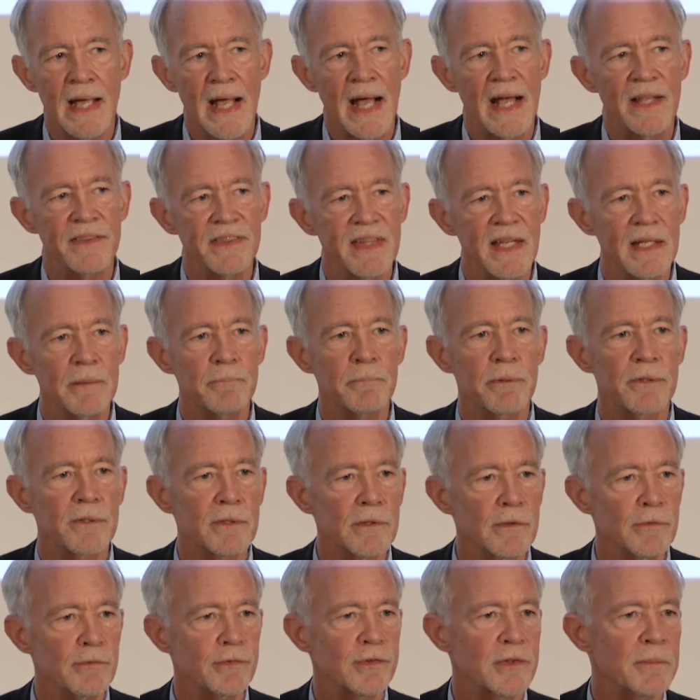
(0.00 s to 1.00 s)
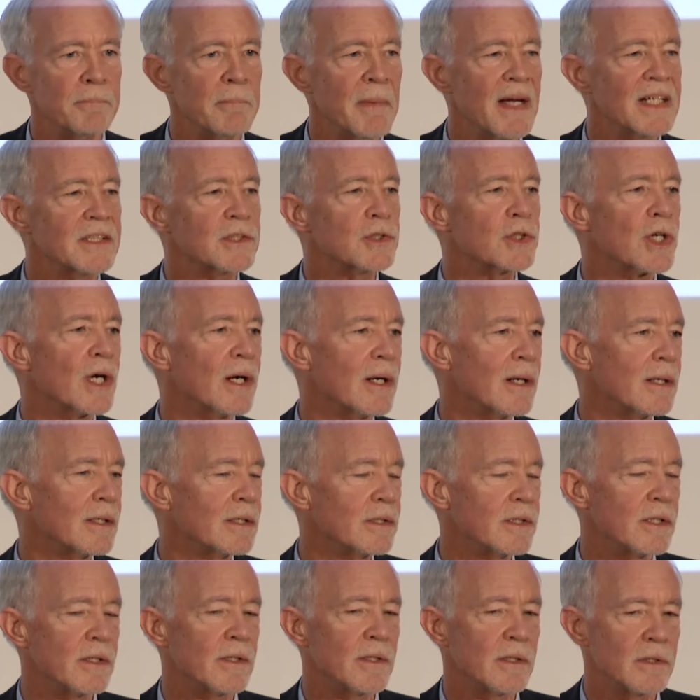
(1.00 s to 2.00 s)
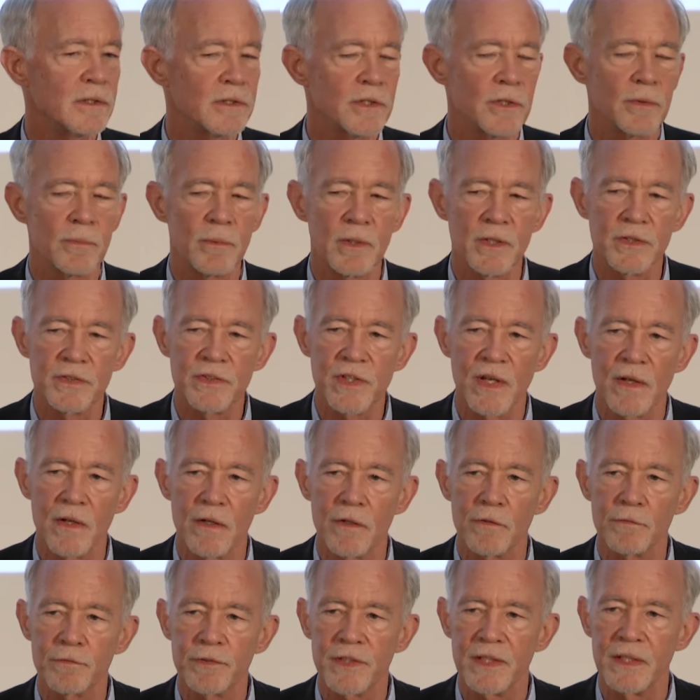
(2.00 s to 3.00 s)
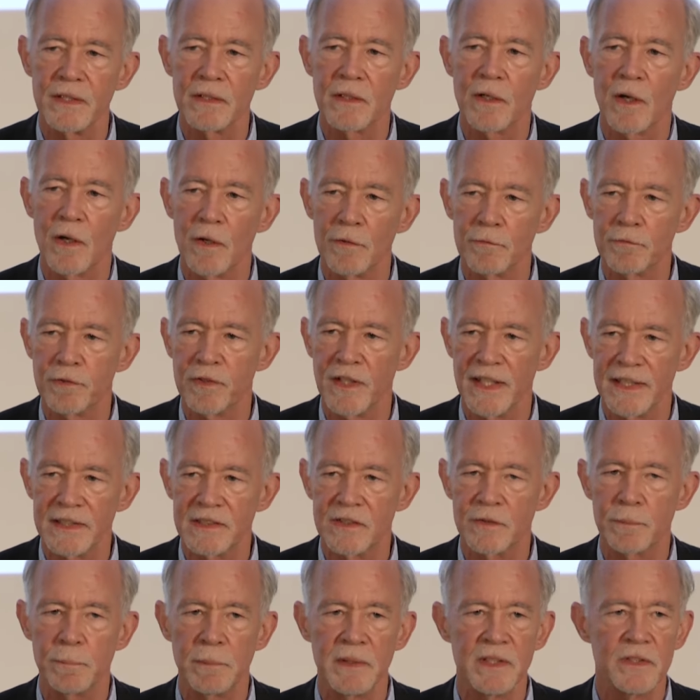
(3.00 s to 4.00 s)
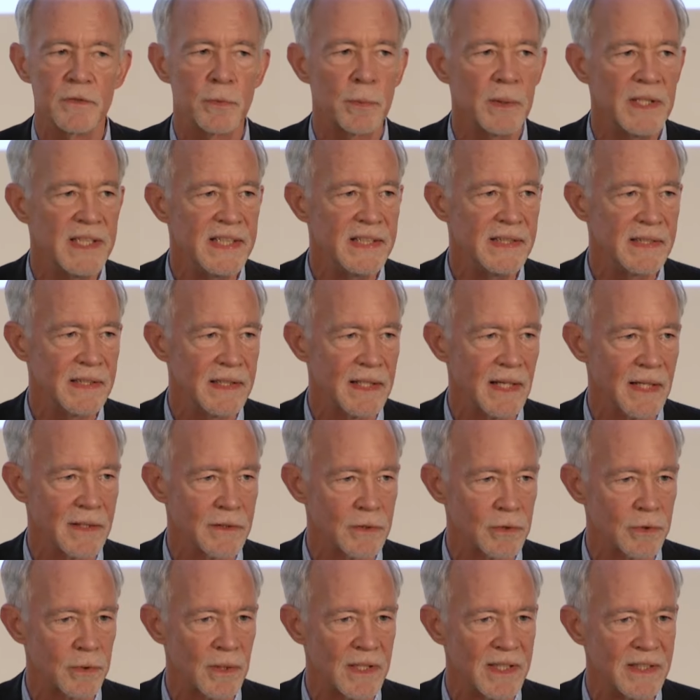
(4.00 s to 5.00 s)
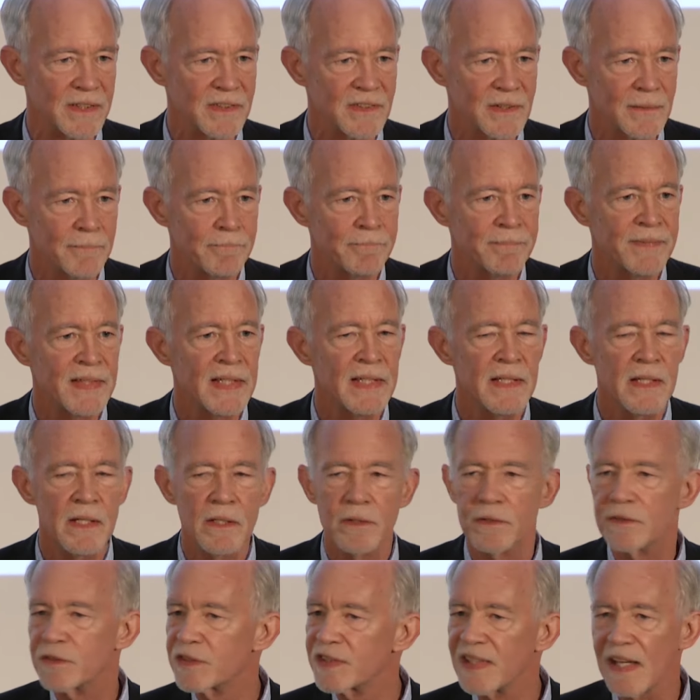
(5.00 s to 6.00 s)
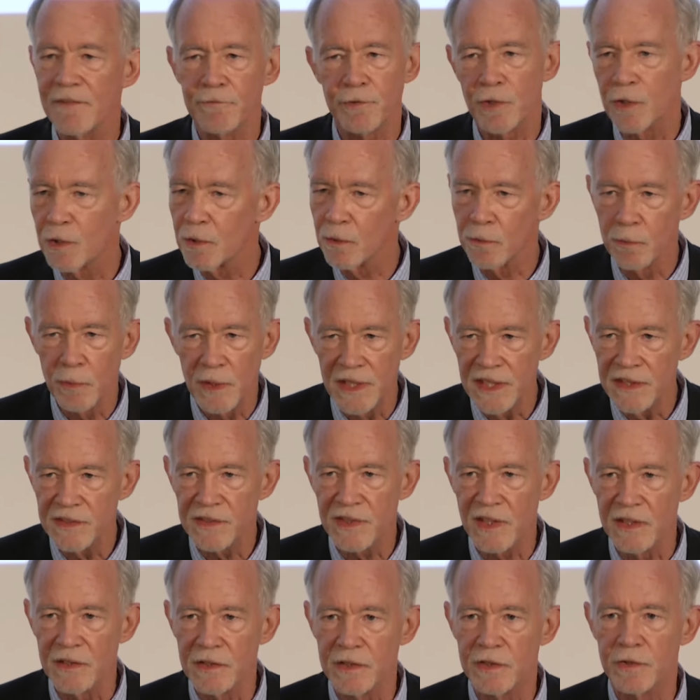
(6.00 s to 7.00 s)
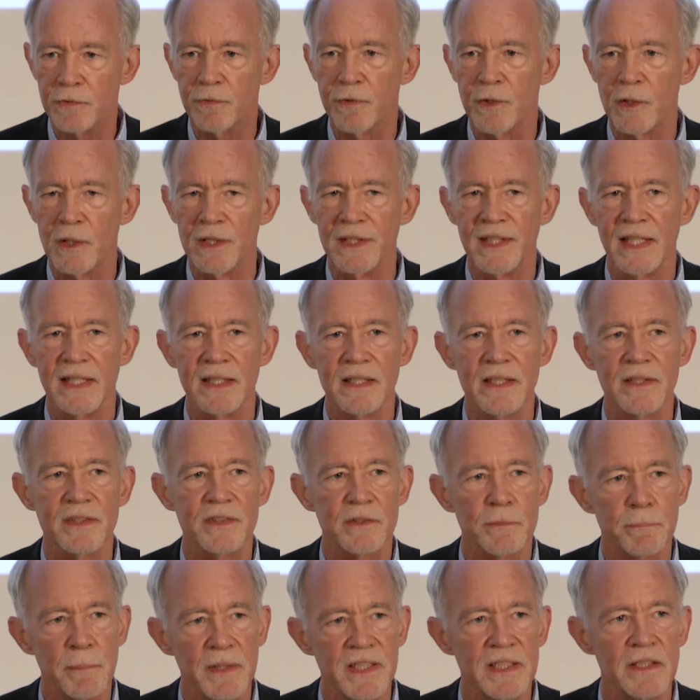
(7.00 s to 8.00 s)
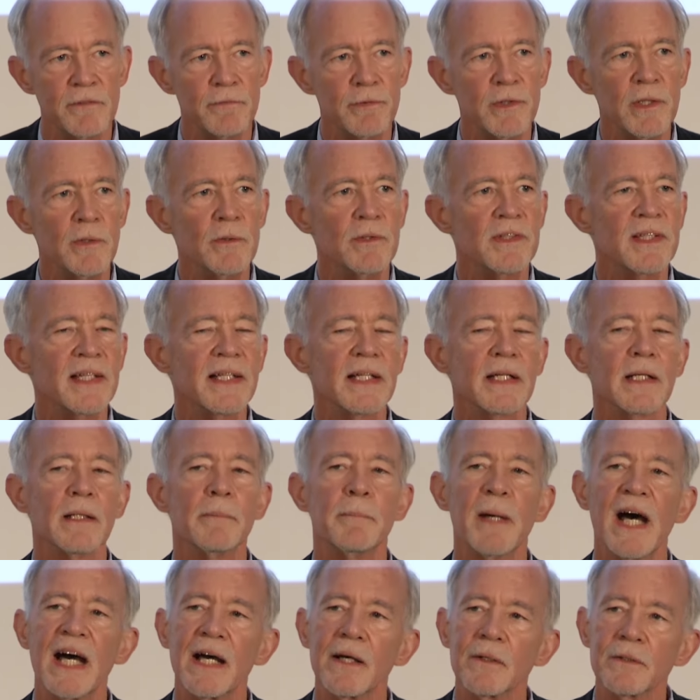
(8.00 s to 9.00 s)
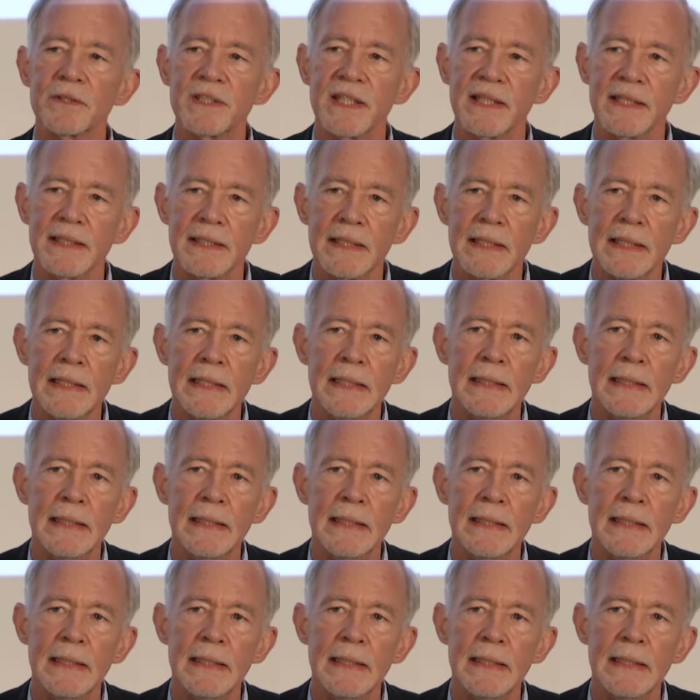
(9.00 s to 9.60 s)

and they proved much harder to resolve than conflicts between countries. Several reasons for this, but if you think about it,